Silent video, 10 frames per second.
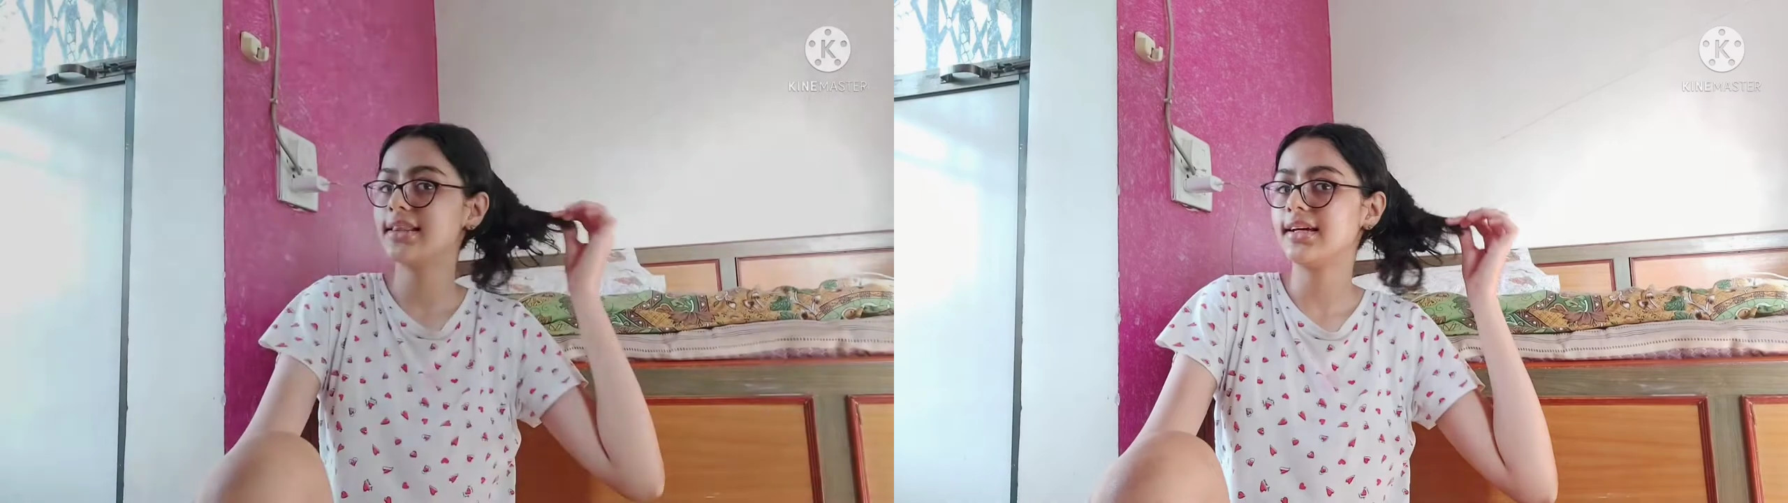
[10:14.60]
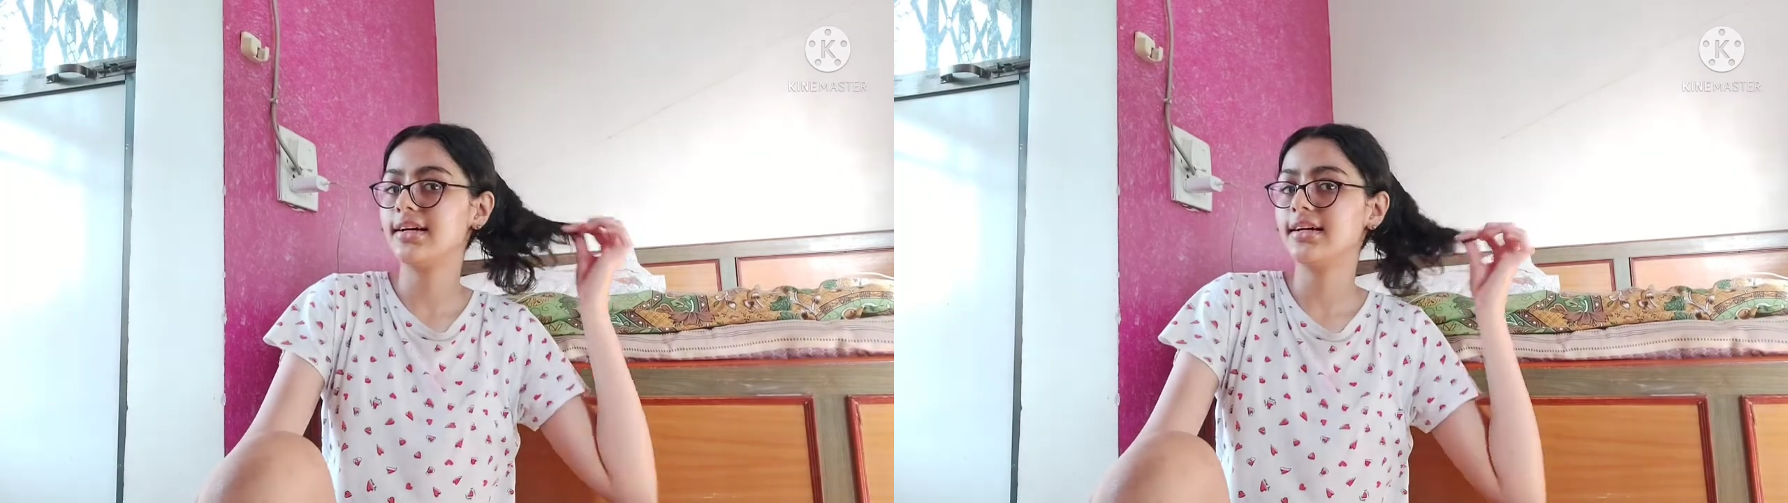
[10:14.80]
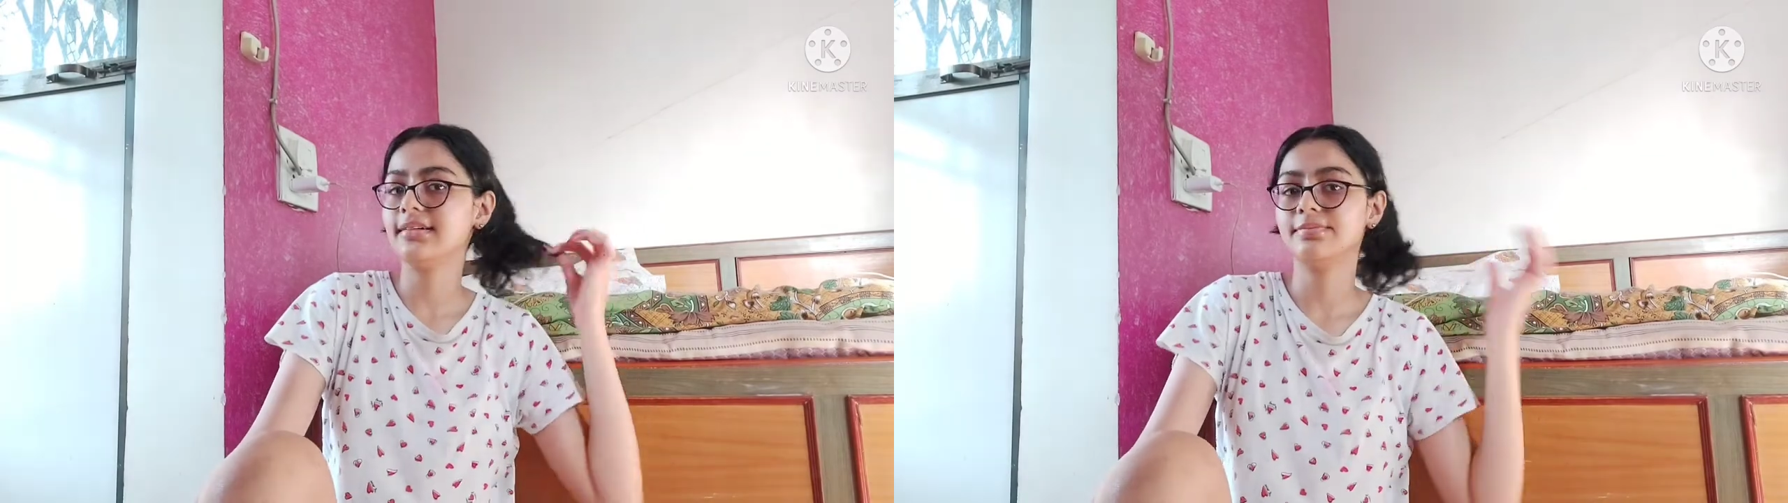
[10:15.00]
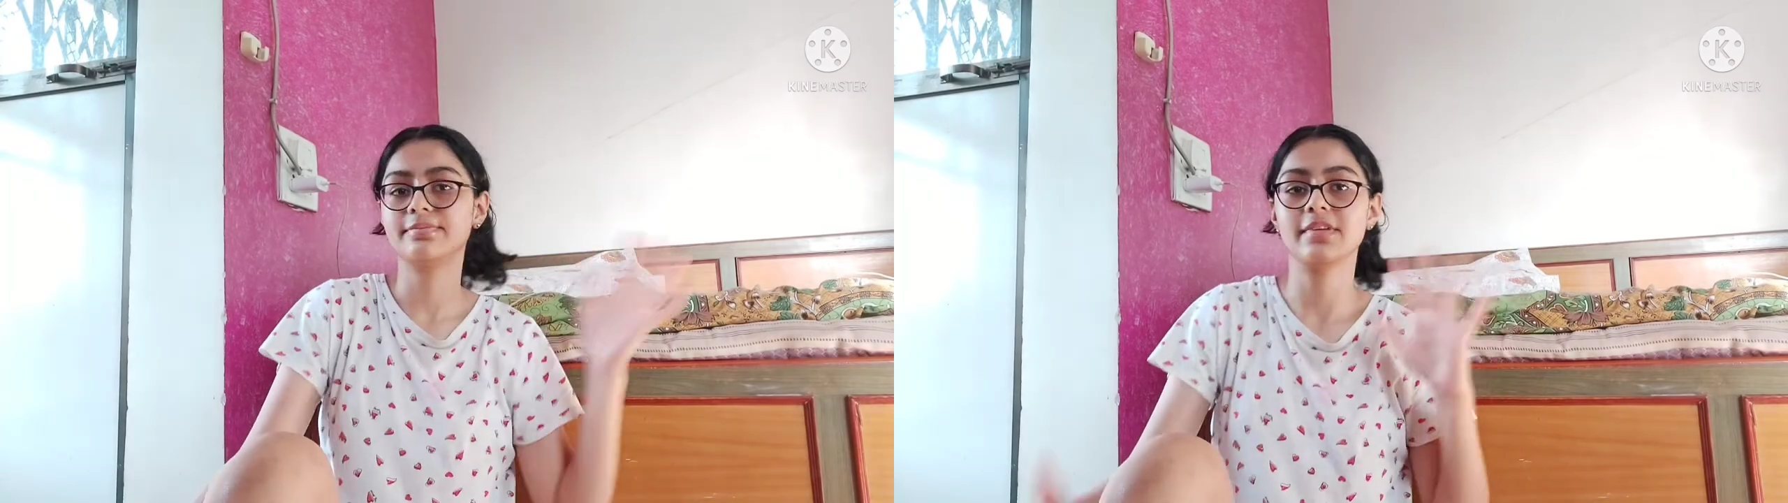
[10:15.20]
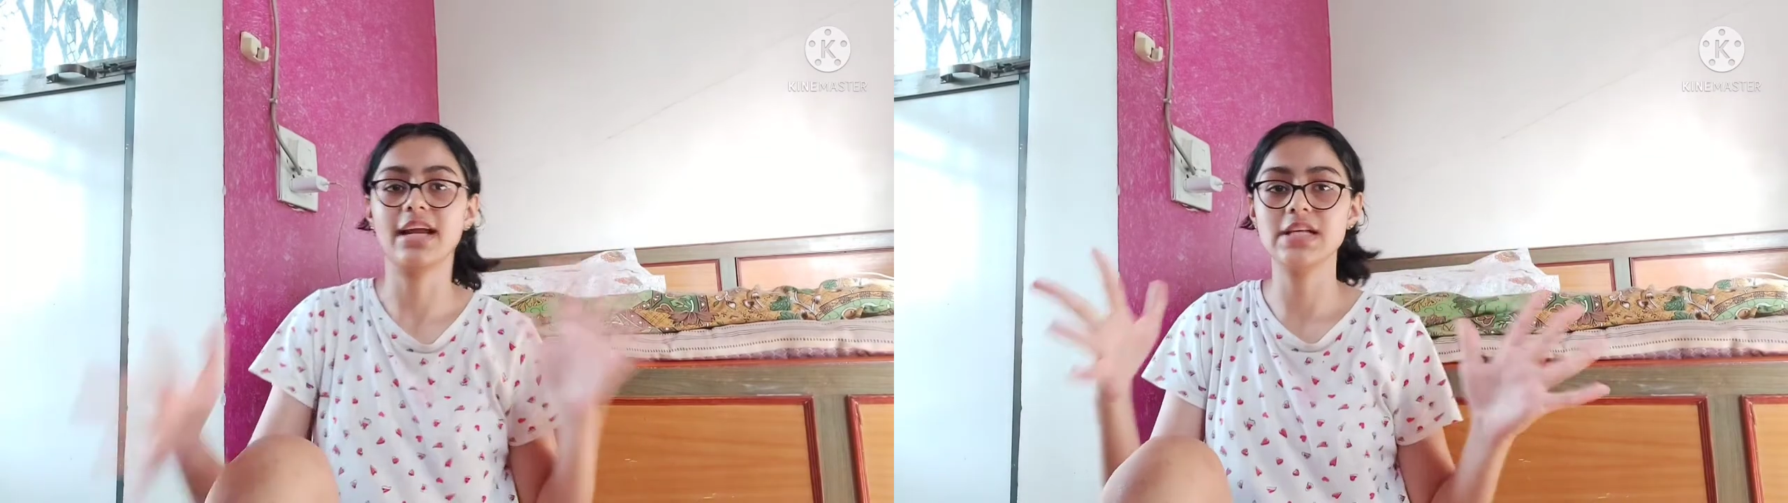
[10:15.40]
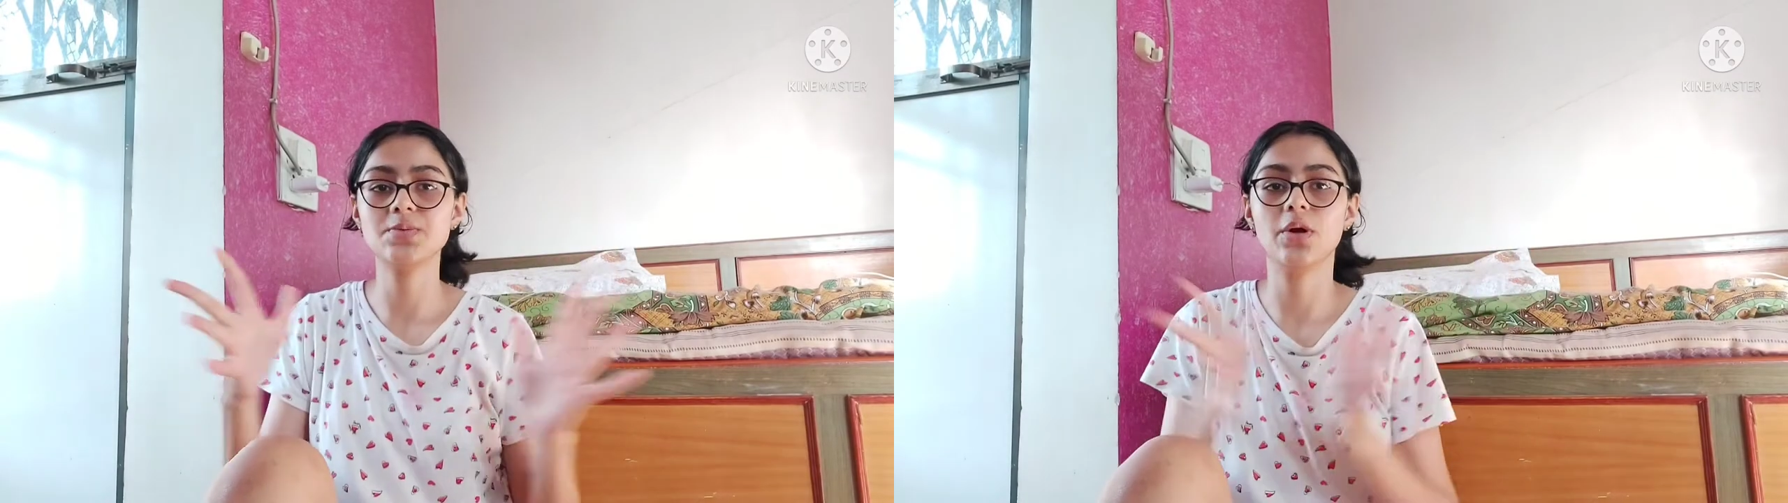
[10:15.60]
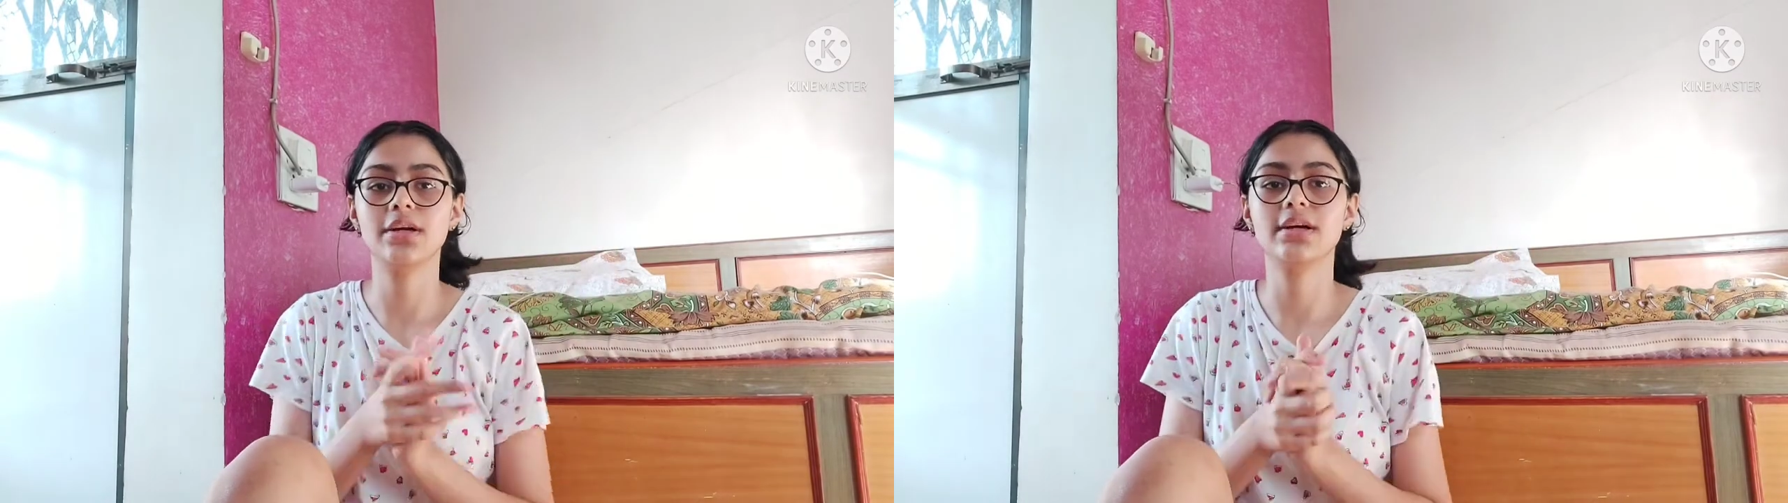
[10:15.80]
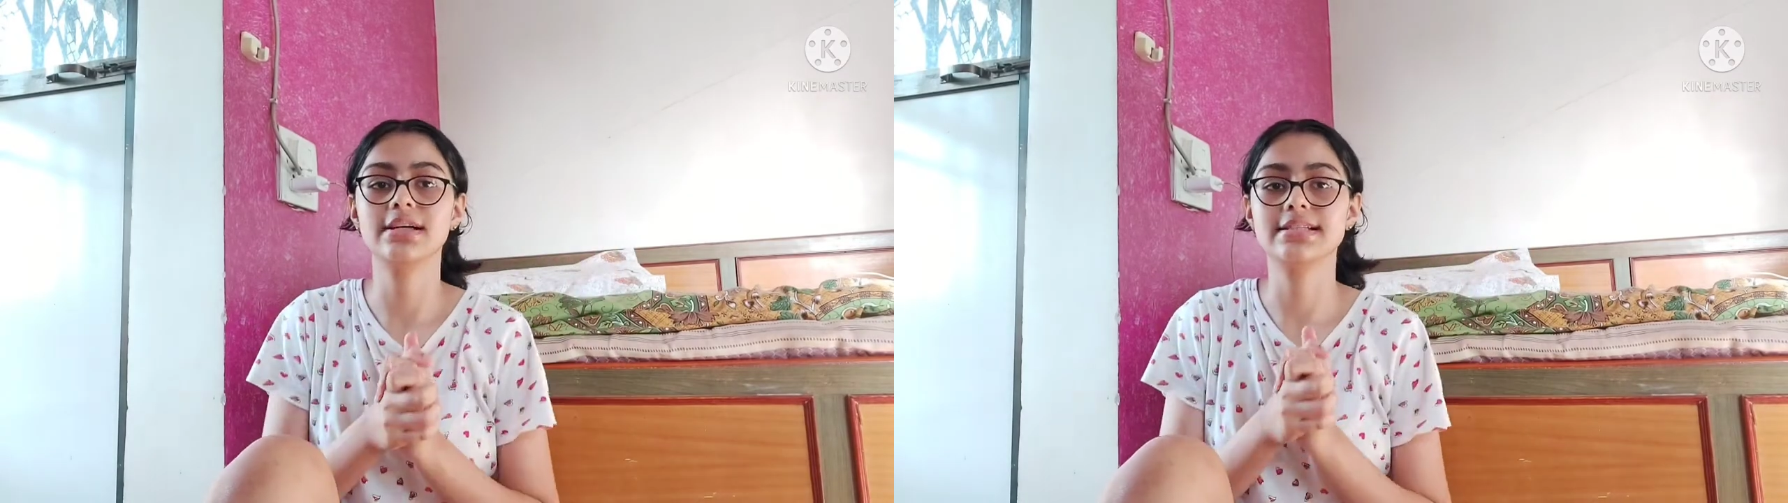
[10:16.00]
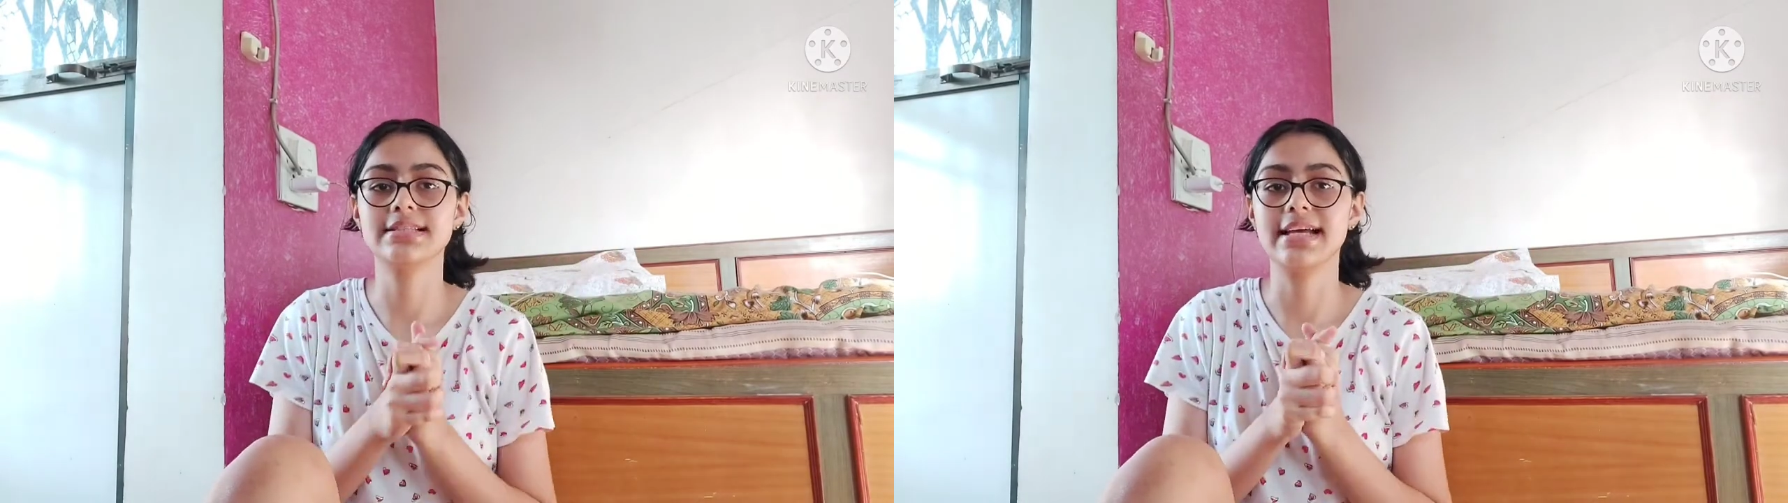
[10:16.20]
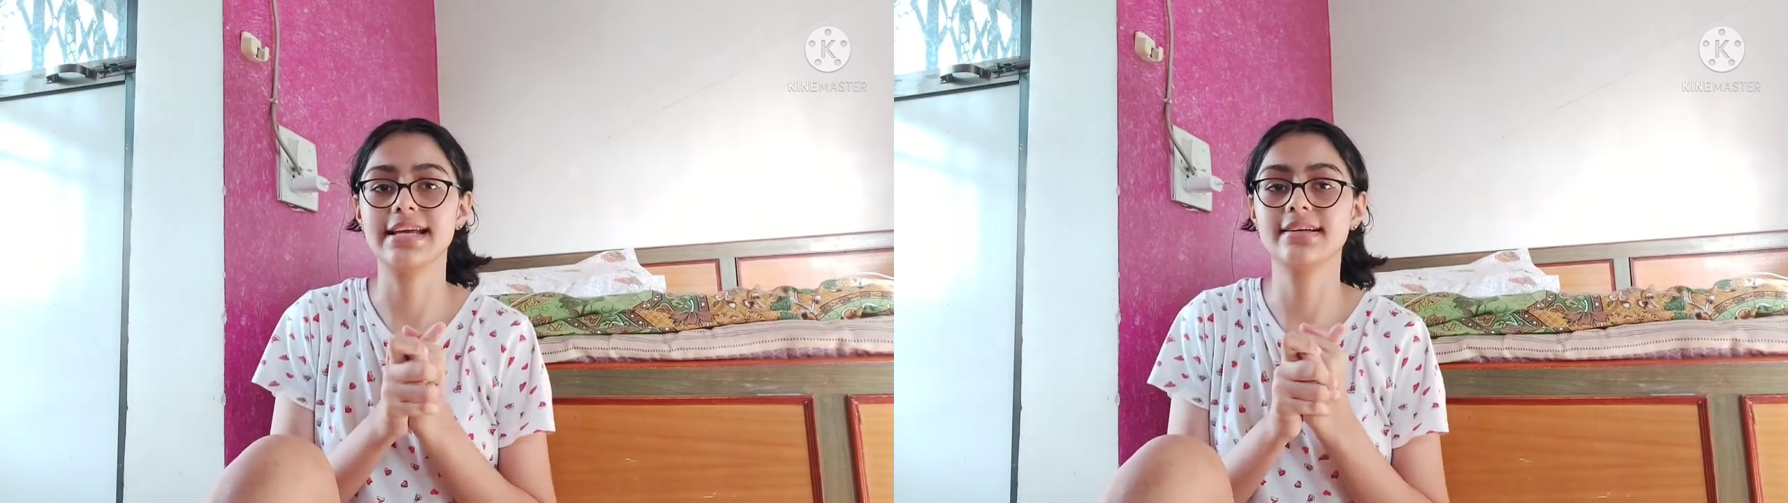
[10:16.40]
the rice water is
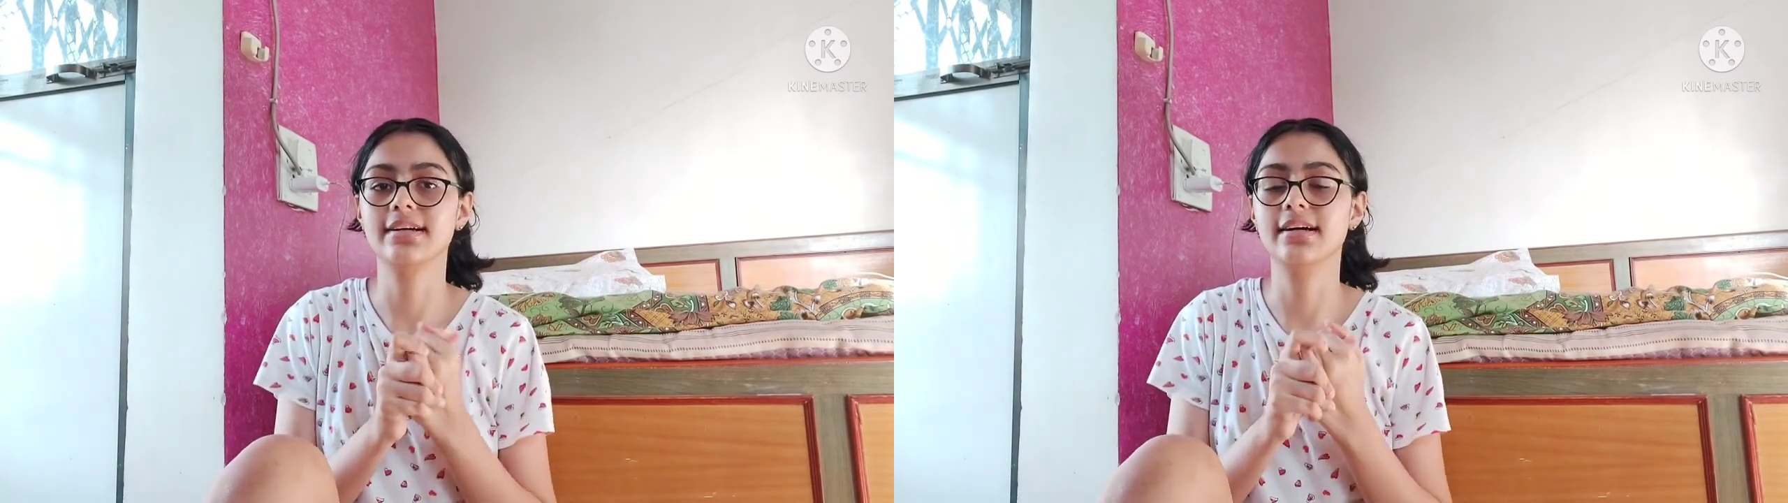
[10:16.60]
like